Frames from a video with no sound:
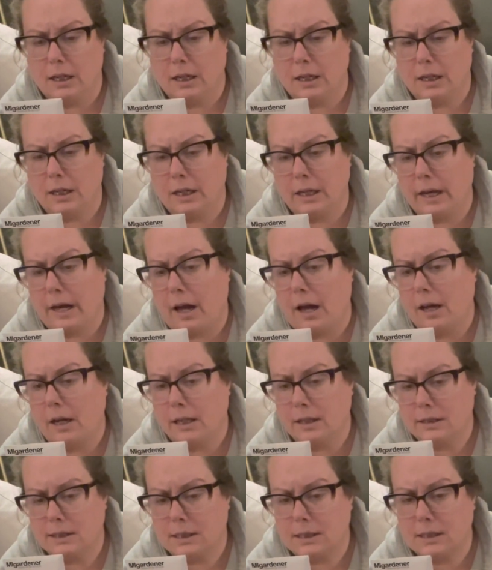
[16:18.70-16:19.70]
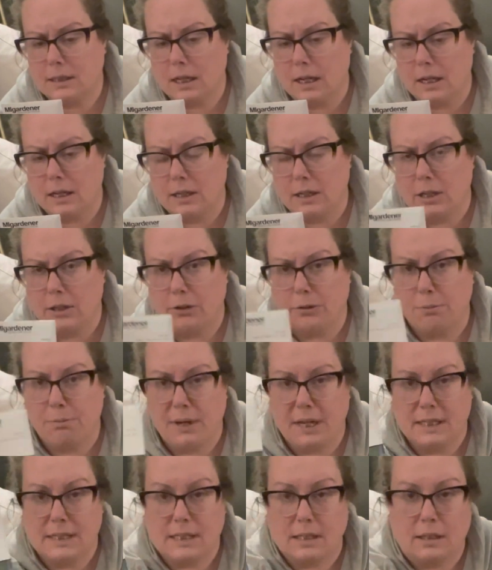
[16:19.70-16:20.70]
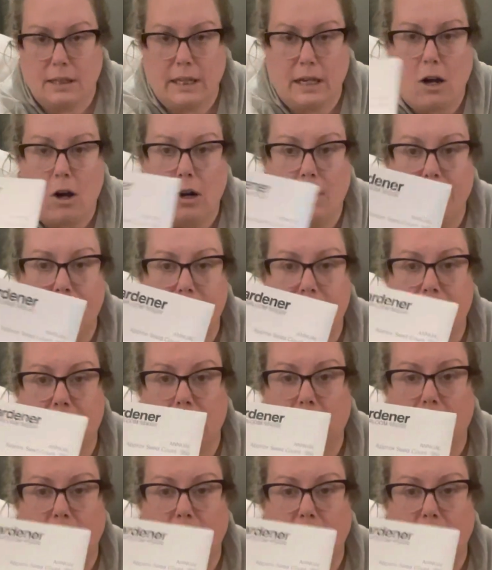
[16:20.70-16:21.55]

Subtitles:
Yeah, you're basically harvesting